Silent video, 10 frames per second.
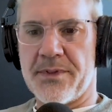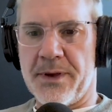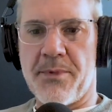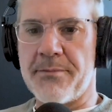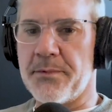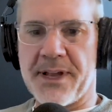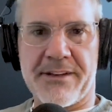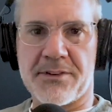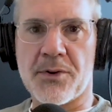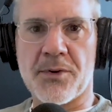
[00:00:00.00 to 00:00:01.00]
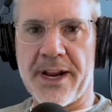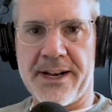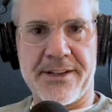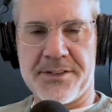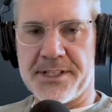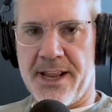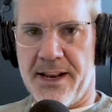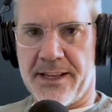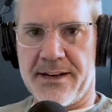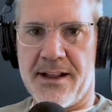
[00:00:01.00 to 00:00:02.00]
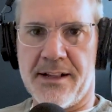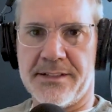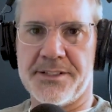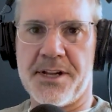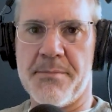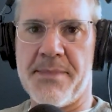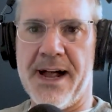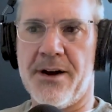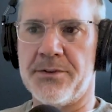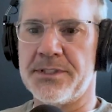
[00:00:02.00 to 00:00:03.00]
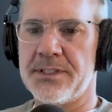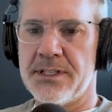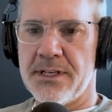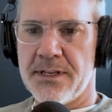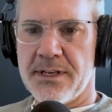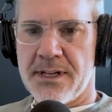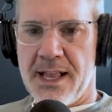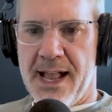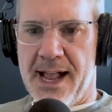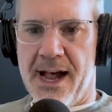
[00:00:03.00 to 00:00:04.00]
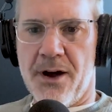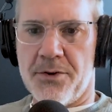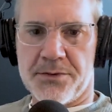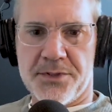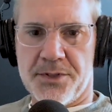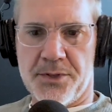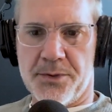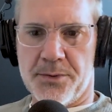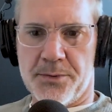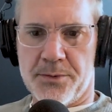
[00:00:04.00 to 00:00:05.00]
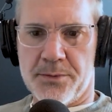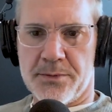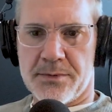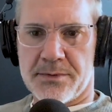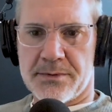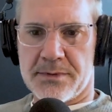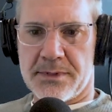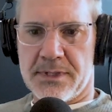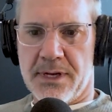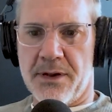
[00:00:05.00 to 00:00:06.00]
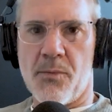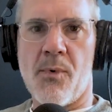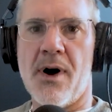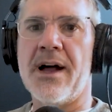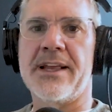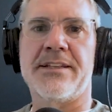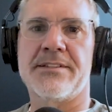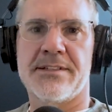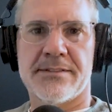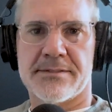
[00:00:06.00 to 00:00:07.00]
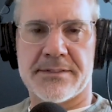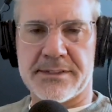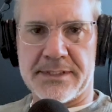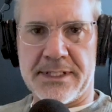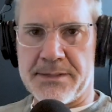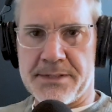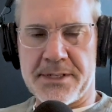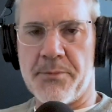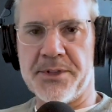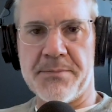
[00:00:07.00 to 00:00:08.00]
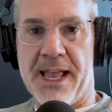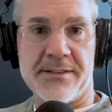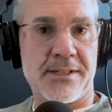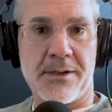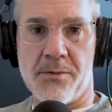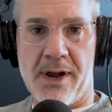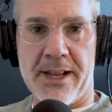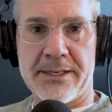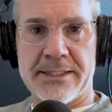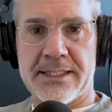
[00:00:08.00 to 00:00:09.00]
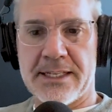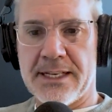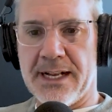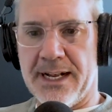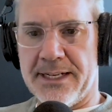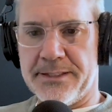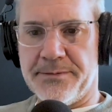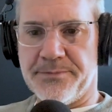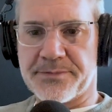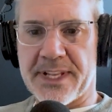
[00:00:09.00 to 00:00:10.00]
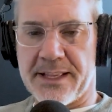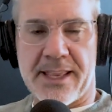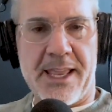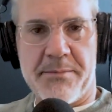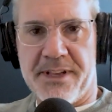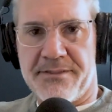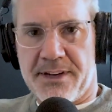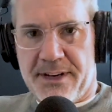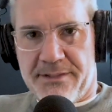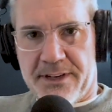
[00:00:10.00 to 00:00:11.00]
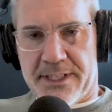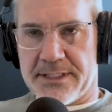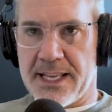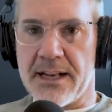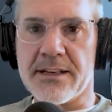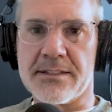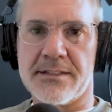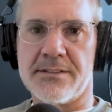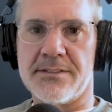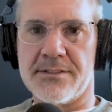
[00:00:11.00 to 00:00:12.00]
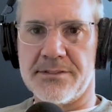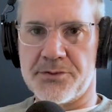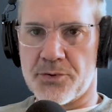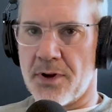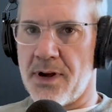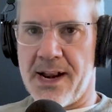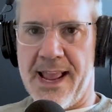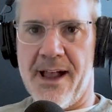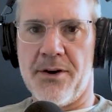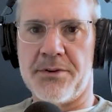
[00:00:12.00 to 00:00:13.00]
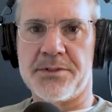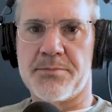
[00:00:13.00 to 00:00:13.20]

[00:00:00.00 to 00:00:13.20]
probably have great understanding and knowledge about how to unwind someone passing away. It can be a very, very technical, drawn-out